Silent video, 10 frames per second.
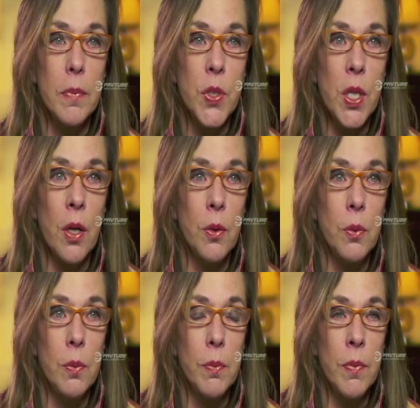
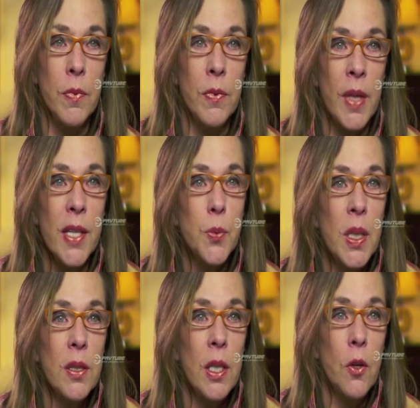So that's what
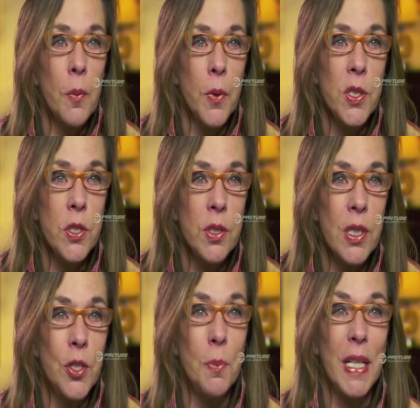I think corporations
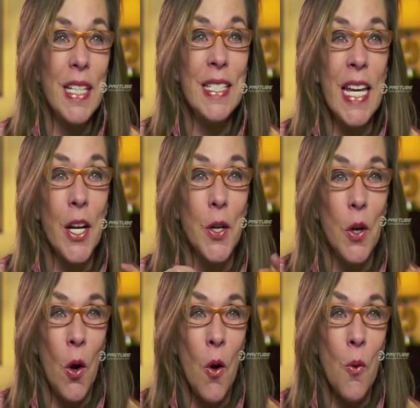can do, because they are
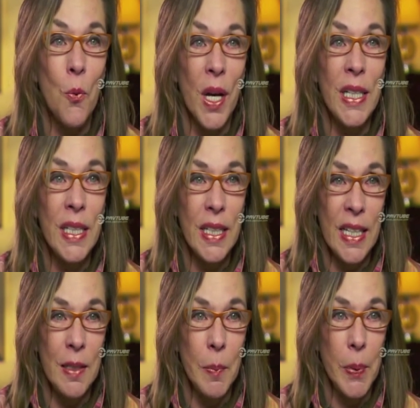already
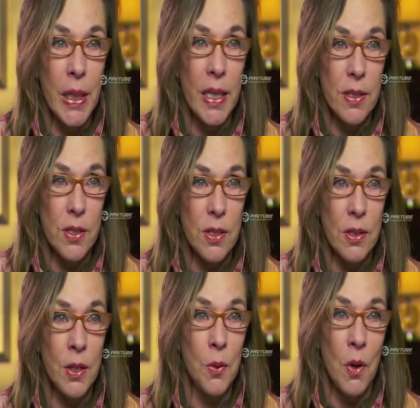in place.
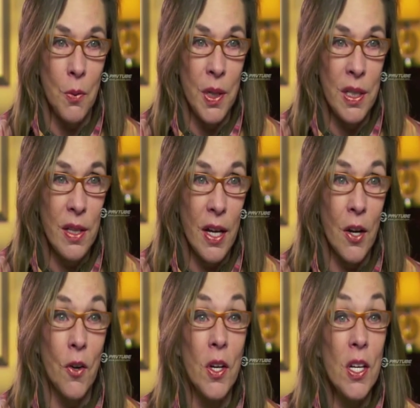They're already
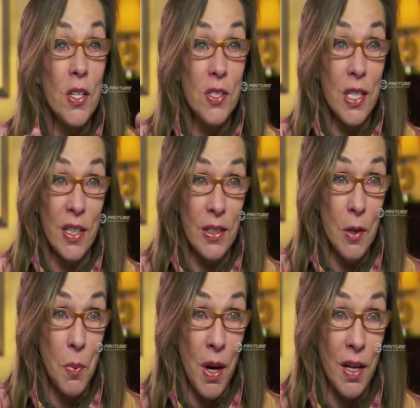there selling
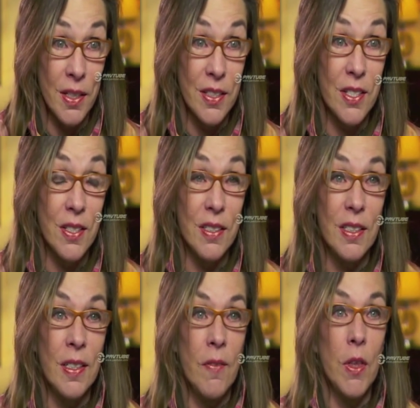their products.
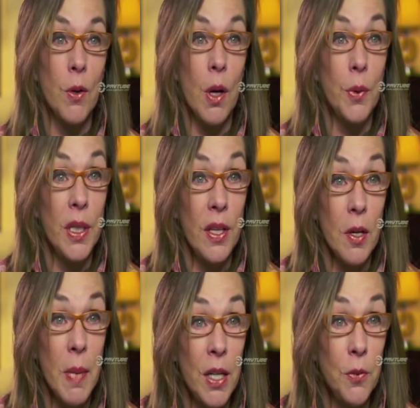They're already there
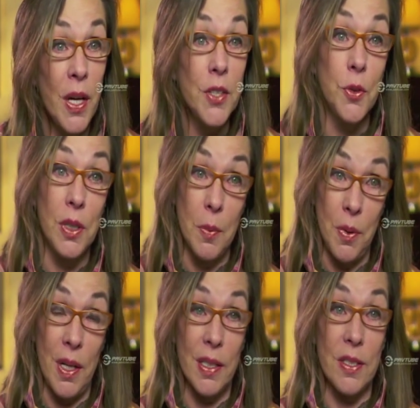manufacturing their
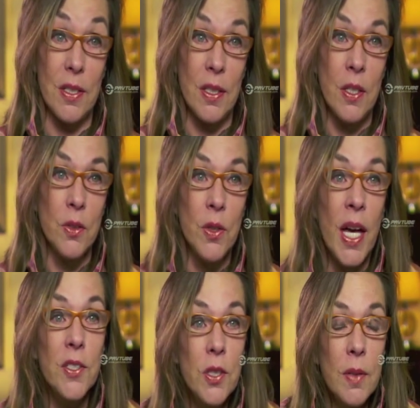products.
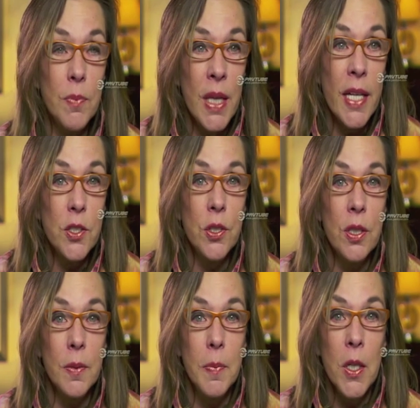That's
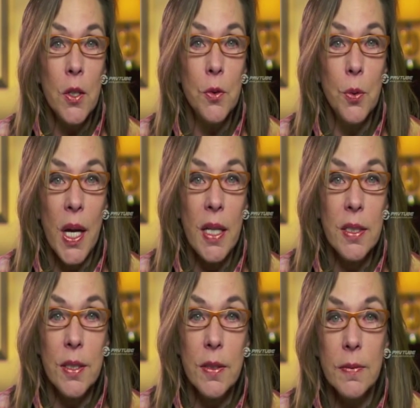the
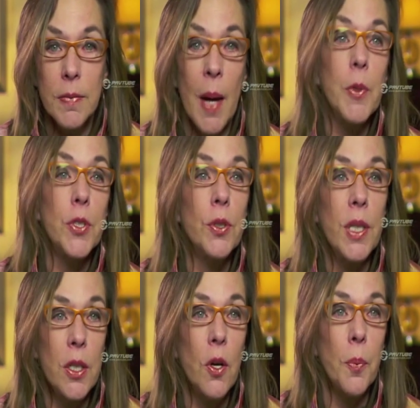great
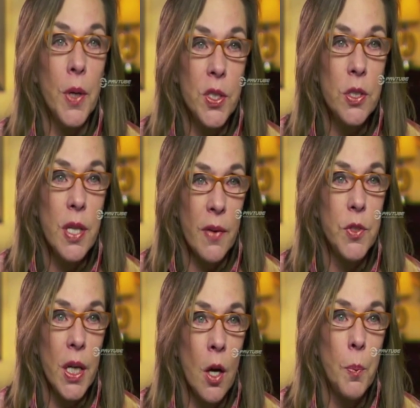opportunity corporations have
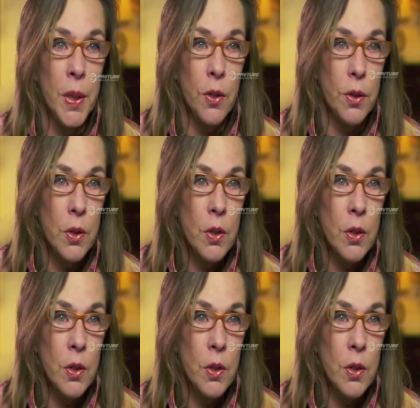to help here,